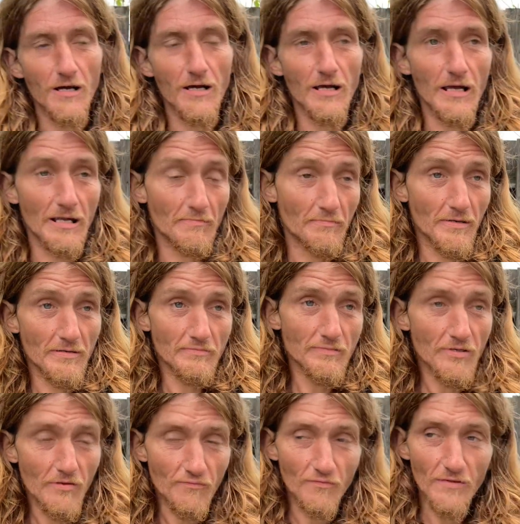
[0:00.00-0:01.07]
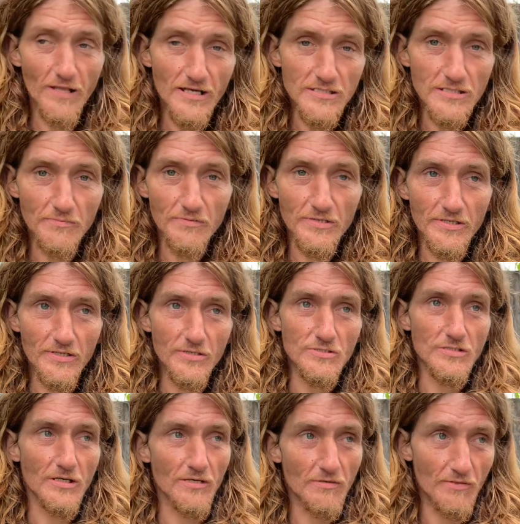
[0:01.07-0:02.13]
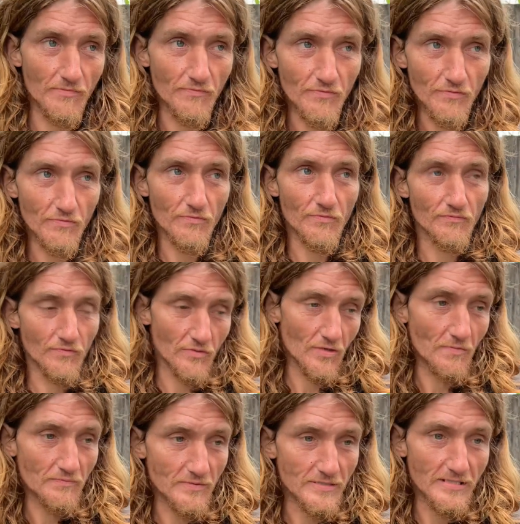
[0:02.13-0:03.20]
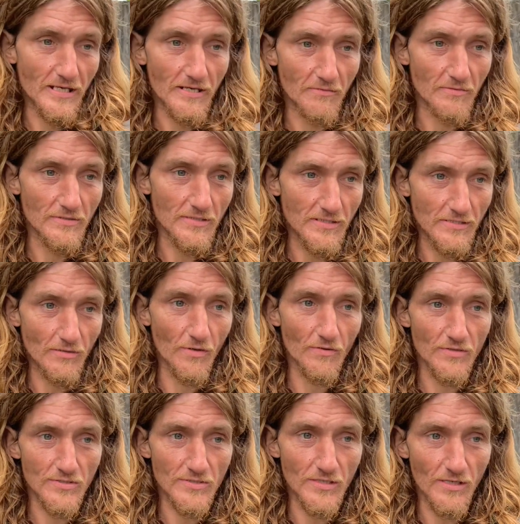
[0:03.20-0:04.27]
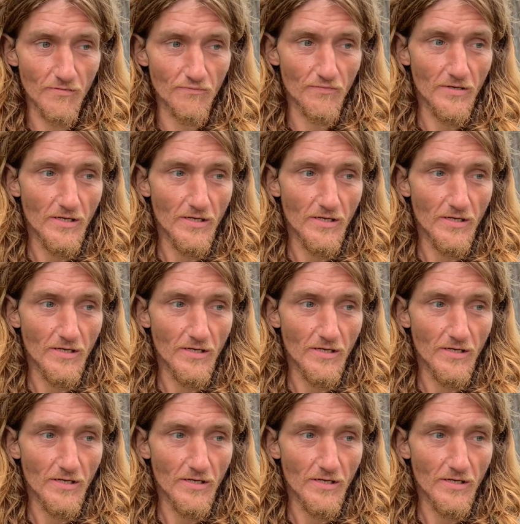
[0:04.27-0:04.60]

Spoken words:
But if, for the last couple of years, I don't know if you're up to date with like all this stuff.